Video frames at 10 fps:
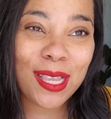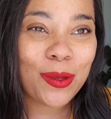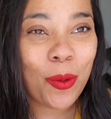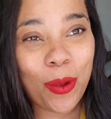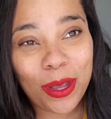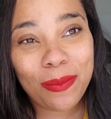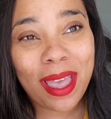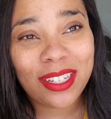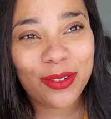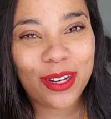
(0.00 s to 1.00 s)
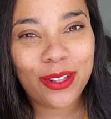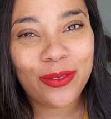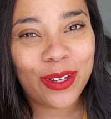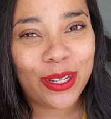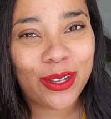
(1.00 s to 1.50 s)
Welcome back to another
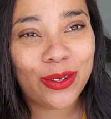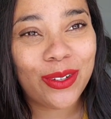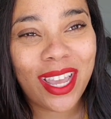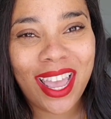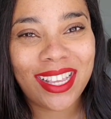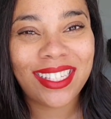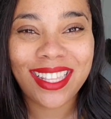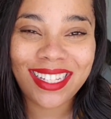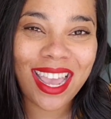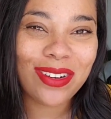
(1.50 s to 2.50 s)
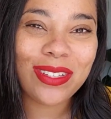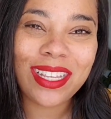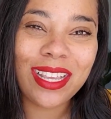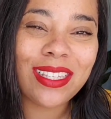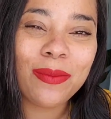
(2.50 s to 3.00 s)
video. As the title
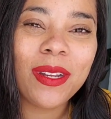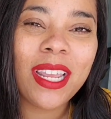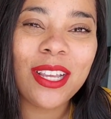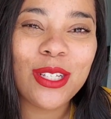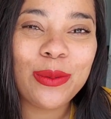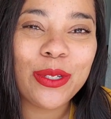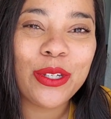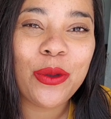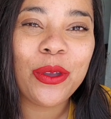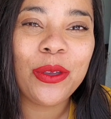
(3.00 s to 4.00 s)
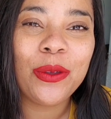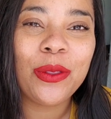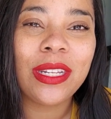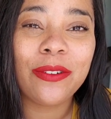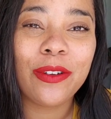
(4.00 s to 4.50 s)
states, I'm going to actually be showing you
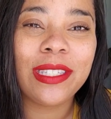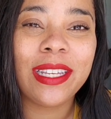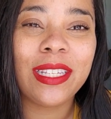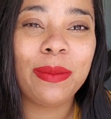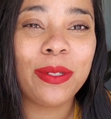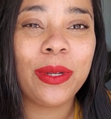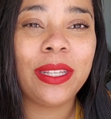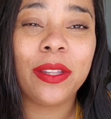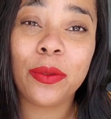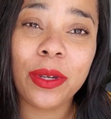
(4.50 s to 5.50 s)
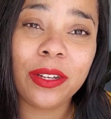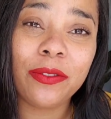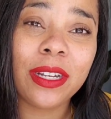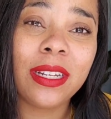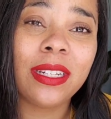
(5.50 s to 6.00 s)
the differences between the 3
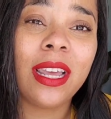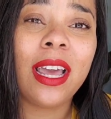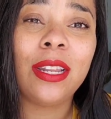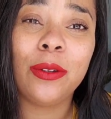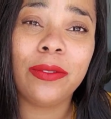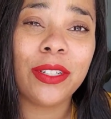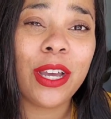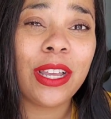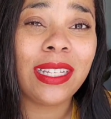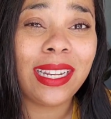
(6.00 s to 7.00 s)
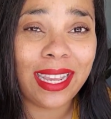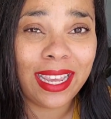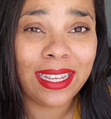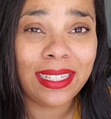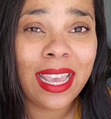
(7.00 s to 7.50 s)
different Louis Vuitton
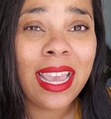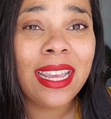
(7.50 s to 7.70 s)
clays.